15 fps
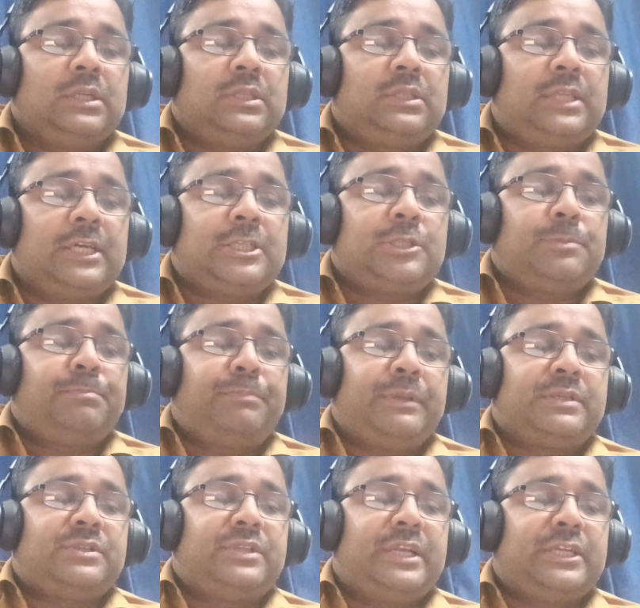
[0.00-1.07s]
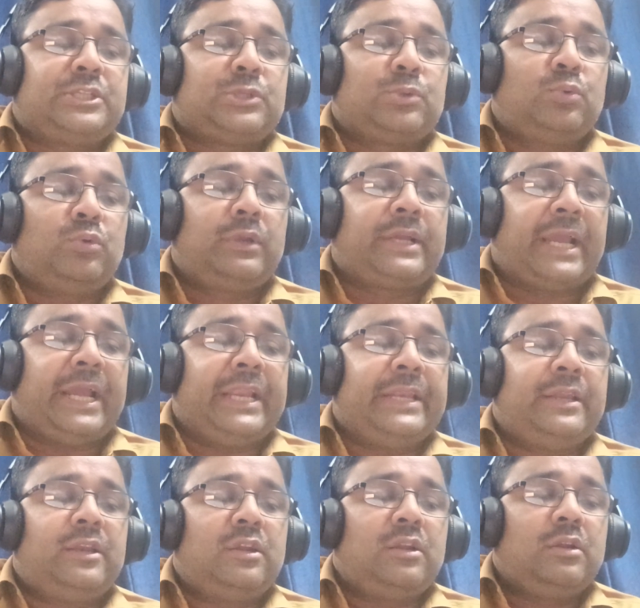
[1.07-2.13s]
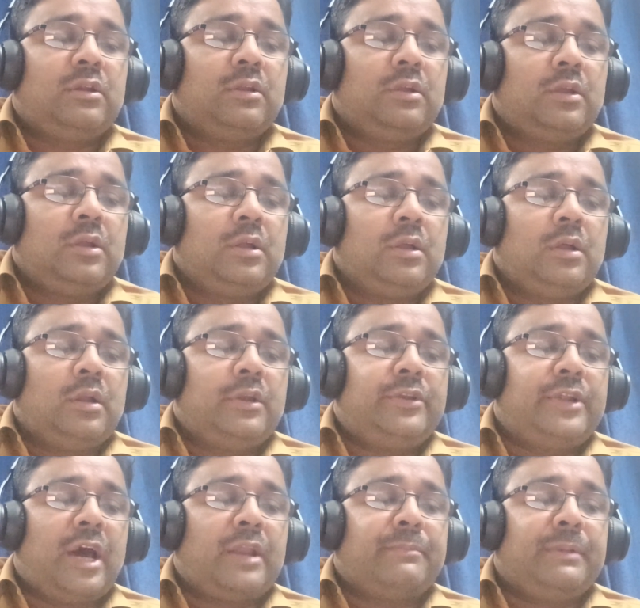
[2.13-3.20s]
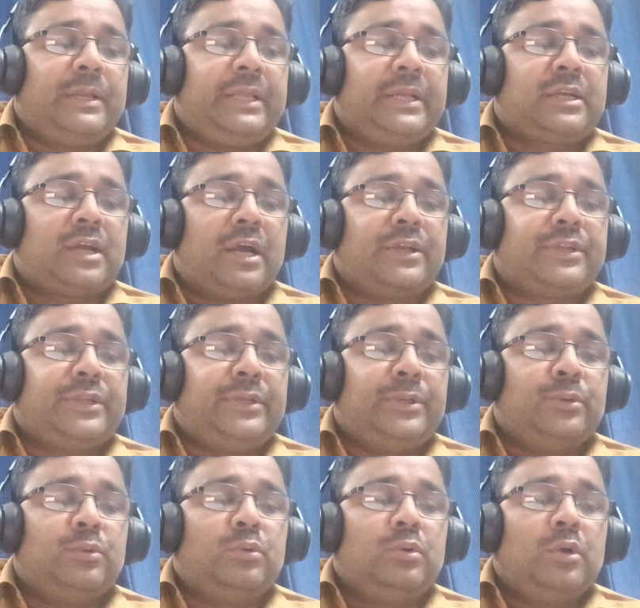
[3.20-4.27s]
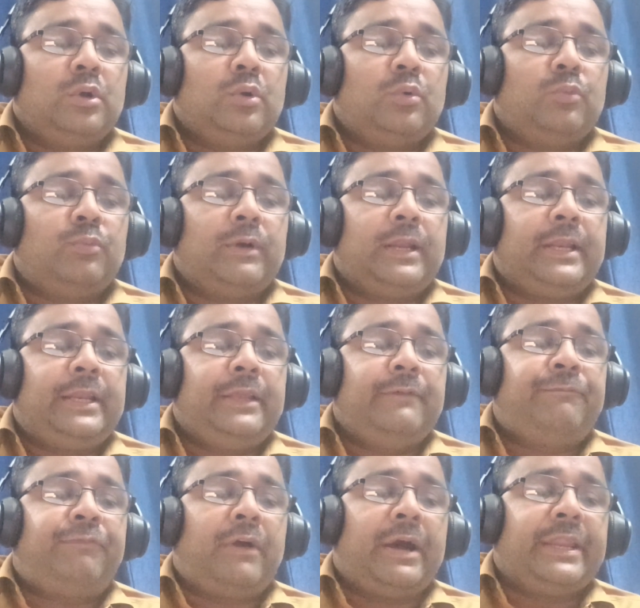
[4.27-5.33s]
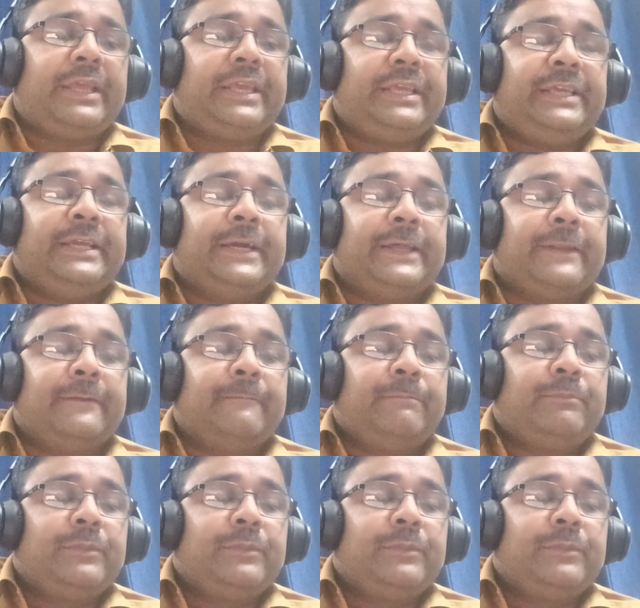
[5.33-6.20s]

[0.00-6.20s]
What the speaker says: Thus, President's rule can normally continue only for a year.